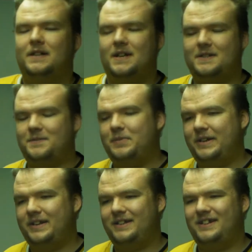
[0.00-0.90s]
It's a
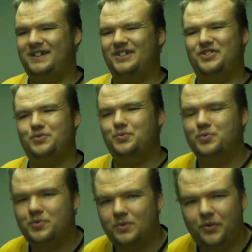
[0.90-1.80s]
bit
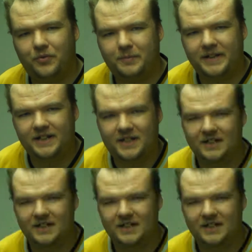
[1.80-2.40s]
unusual for me.